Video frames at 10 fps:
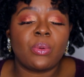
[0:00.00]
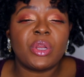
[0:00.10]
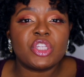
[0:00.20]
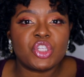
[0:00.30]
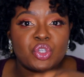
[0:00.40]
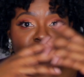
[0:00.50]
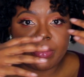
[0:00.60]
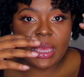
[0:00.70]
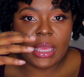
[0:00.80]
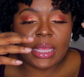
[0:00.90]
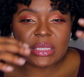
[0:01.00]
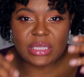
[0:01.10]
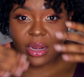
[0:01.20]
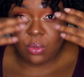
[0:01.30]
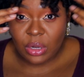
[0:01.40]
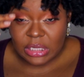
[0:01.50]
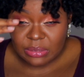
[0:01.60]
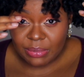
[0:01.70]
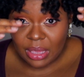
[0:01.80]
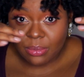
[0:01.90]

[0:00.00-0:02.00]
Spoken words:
I wanted to trim my ends and I wanted to be